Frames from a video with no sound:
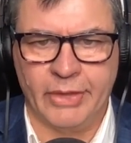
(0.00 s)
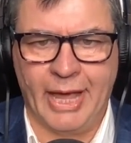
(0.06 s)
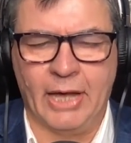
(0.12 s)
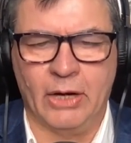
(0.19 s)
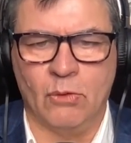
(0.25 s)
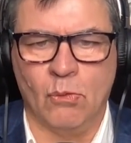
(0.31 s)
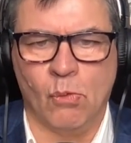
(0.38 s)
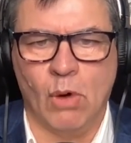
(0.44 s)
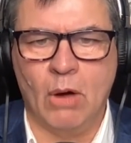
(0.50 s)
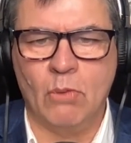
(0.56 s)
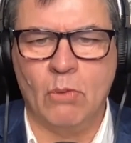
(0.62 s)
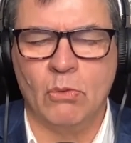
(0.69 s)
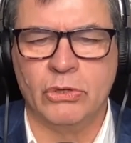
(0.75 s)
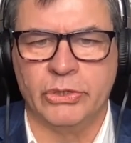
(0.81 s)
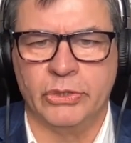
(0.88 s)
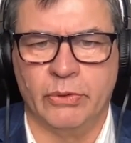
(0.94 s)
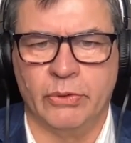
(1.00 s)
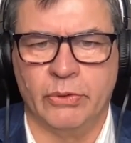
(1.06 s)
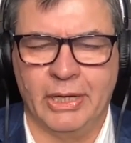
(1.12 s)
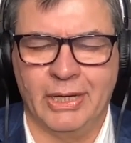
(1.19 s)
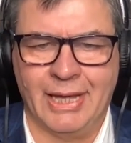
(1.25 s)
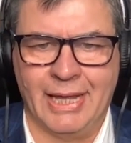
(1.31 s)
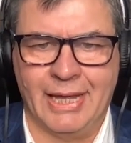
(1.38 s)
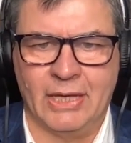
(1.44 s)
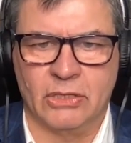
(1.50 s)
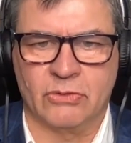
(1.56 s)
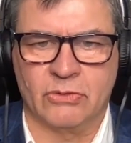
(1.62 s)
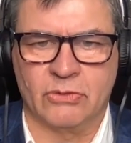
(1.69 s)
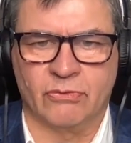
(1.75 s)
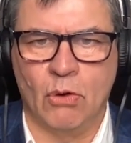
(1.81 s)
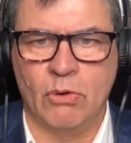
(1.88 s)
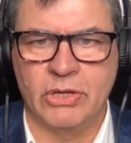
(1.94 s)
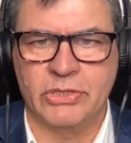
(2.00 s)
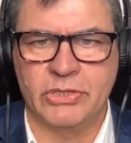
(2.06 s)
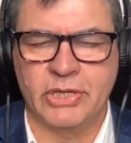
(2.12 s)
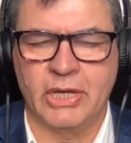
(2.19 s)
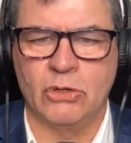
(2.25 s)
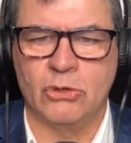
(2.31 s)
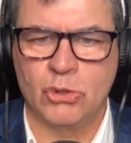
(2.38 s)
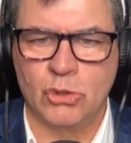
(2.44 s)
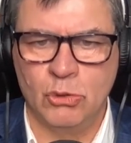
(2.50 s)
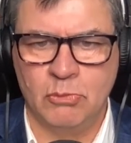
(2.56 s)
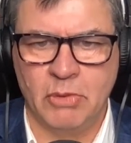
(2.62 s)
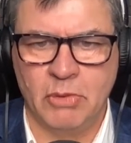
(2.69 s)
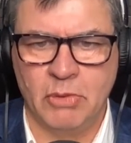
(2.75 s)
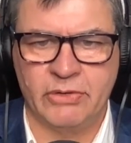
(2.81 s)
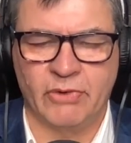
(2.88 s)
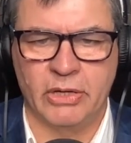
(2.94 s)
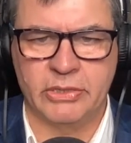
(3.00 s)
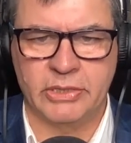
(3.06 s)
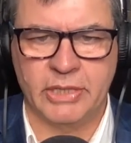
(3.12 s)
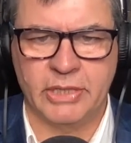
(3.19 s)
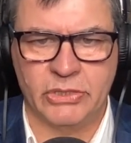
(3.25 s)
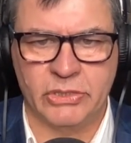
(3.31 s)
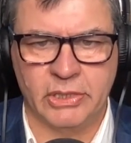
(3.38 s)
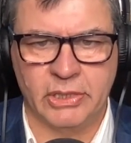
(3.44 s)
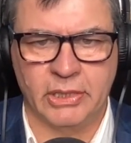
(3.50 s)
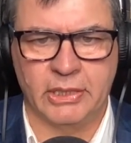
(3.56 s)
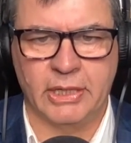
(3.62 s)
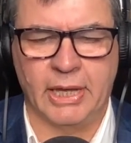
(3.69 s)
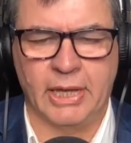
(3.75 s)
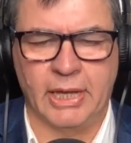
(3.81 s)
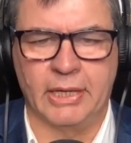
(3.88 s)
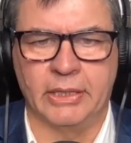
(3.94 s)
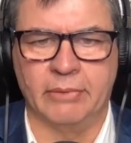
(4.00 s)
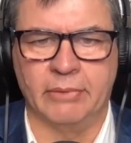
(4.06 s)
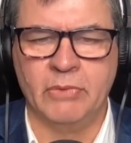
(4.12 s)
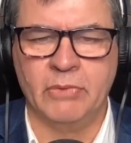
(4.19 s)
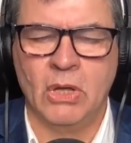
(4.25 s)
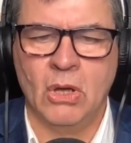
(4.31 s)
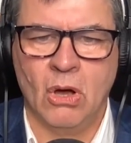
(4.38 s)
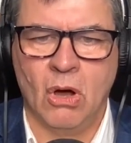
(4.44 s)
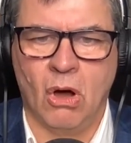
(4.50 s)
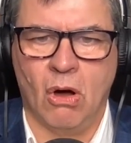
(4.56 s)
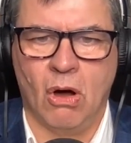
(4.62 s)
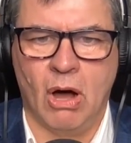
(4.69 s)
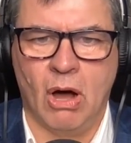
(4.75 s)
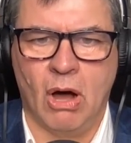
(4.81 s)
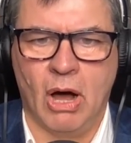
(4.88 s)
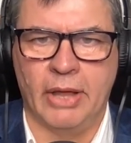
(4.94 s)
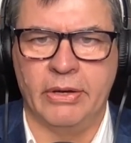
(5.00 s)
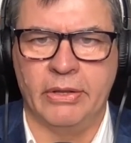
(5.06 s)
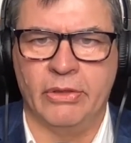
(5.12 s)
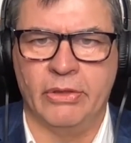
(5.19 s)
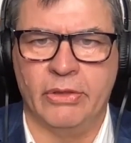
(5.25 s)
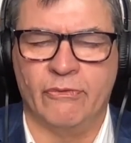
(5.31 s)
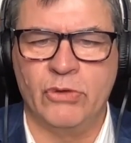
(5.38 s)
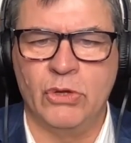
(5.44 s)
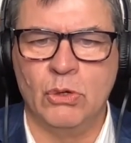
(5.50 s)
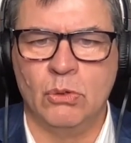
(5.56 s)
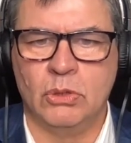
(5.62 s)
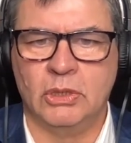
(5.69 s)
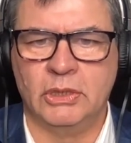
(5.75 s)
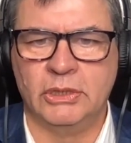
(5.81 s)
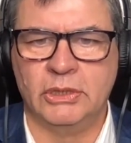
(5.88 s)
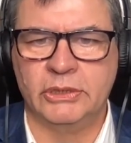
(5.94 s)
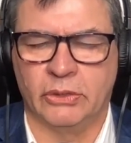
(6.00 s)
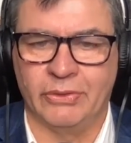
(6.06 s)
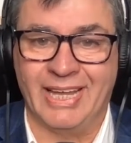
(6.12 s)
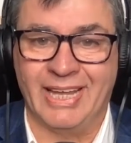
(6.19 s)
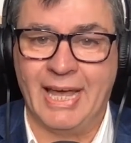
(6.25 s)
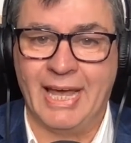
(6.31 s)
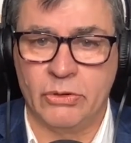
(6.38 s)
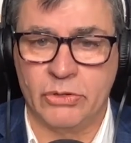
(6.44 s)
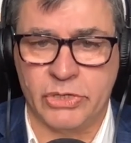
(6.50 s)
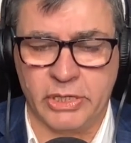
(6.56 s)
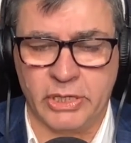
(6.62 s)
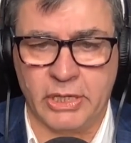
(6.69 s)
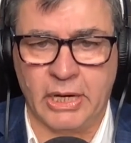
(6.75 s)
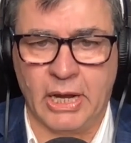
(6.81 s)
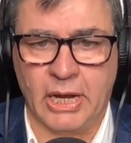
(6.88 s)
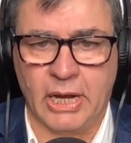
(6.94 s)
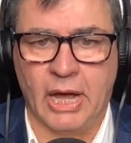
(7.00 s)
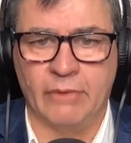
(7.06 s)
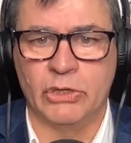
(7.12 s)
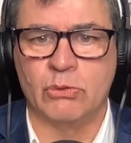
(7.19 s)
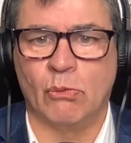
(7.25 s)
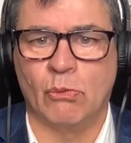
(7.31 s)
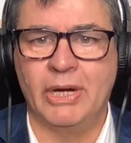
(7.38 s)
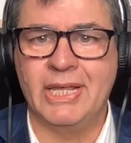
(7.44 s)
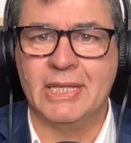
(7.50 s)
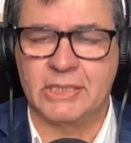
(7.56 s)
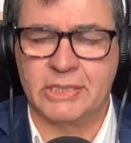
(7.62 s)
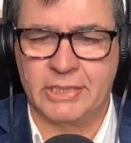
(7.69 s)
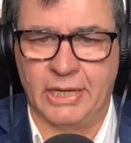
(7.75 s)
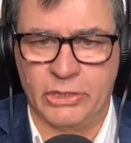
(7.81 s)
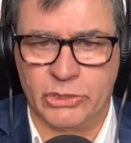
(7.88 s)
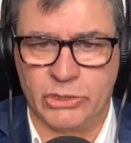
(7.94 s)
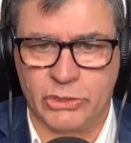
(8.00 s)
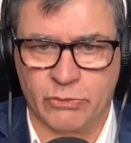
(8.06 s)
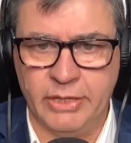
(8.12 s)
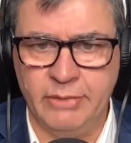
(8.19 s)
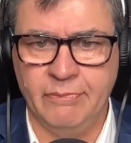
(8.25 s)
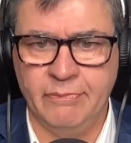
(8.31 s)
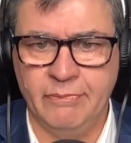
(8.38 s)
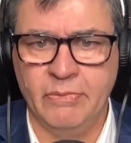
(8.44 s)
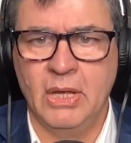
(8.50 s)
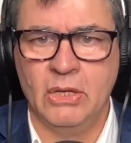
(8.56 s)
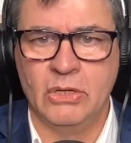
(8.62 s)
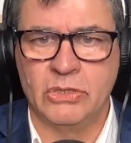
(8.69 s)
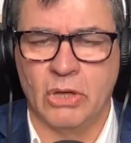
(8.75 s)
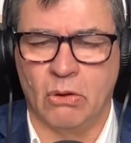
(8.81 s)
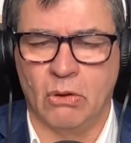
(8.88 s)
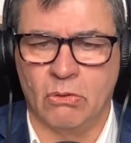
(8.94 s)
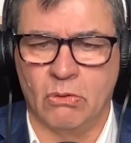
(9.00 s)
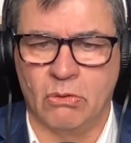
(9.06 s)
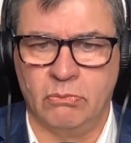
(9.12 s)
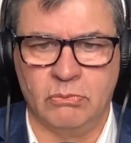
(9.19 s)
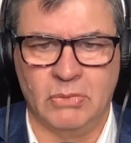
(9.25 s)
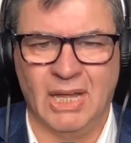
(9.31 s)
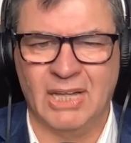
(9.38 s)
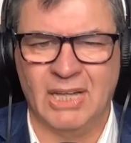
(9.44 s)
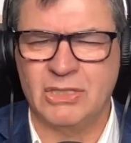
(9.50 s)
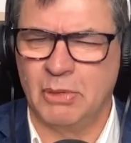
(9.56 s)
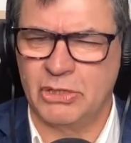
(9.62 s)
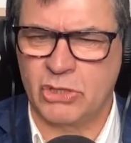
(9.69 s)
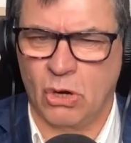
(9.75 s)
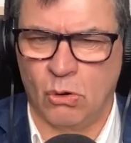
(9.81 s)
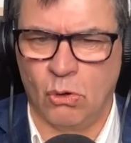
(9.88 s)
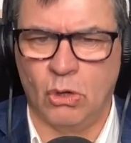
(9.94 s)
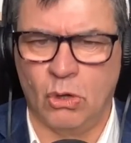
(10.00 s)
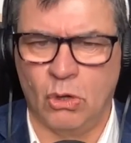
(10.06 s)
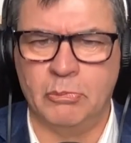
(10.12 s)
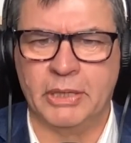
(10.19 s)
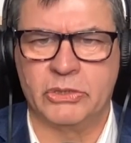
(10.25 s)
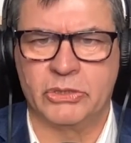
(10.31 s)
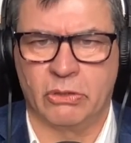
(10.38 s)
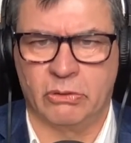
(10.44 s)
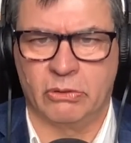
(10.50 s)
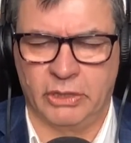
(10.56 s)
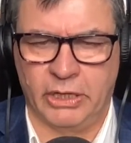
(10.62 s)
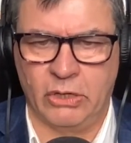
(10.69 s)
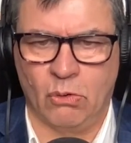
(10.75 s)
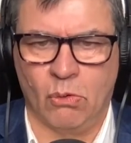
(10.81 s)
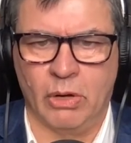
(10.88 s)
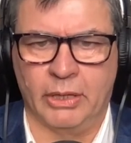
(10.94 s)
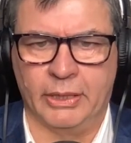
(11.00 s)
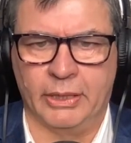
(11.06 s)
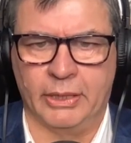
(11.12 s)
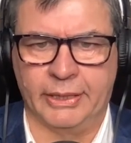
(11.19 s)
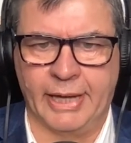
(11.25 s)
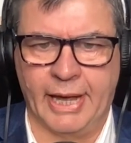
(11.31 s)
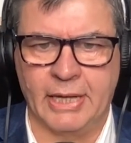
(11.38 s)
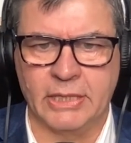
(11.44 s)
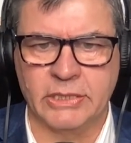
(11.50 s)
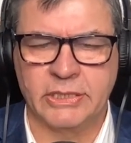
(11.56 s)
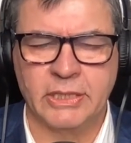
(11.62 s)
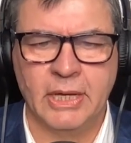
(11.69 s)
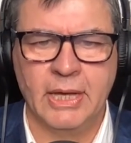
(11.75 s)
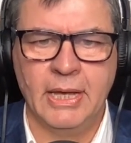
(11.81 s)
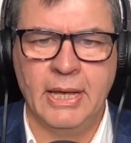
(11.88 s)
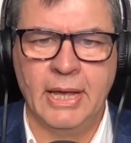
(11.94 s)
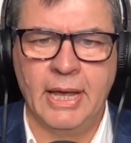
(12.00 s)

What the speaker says: that what we're doing is focusing too much of our attention in Canada on the fuels or the energy of the 20th century. So not so much coal, but certainly oil and gas,